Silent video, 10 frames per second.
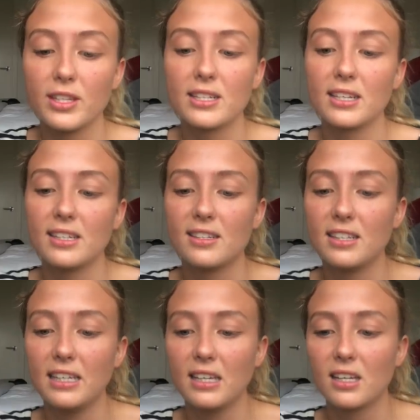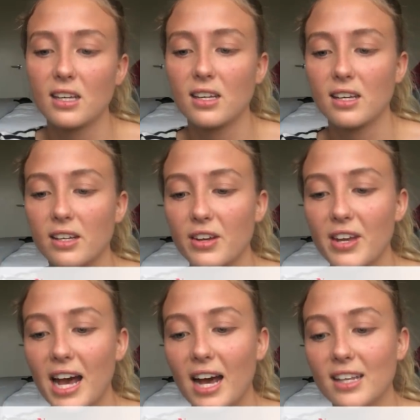This is the
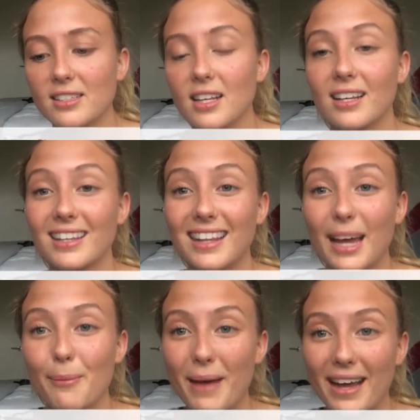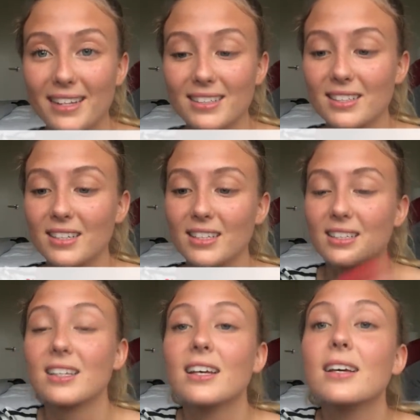NARS Climax
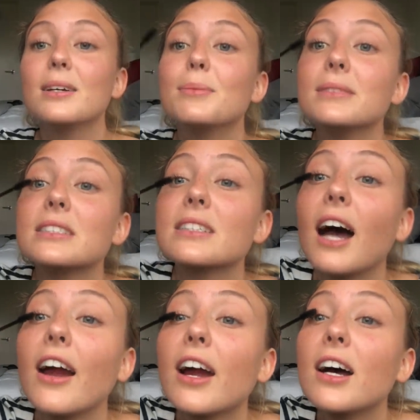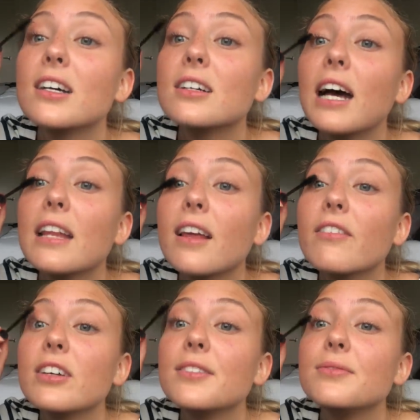mascara. I love
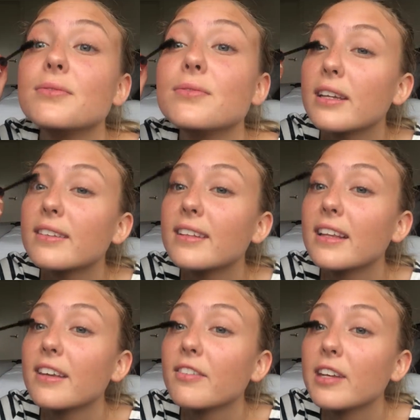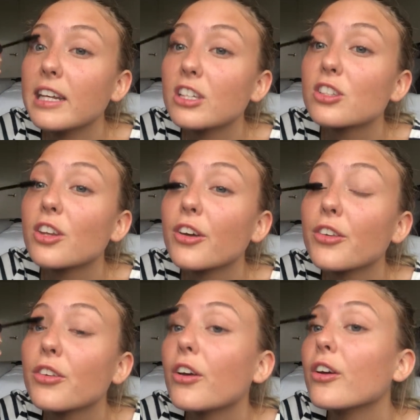it. It's nearly finished though,
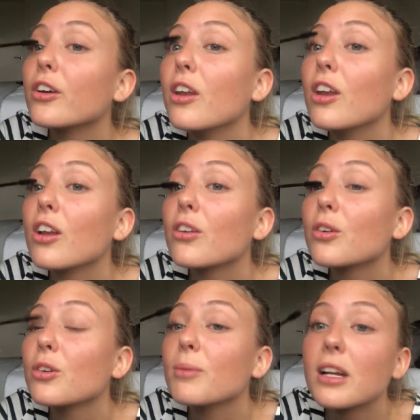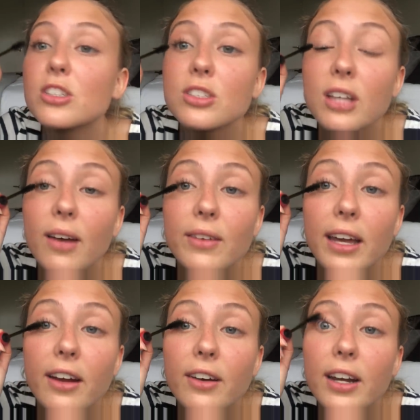so not too much is coming
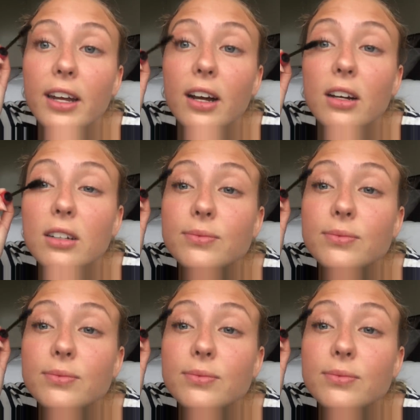out right now.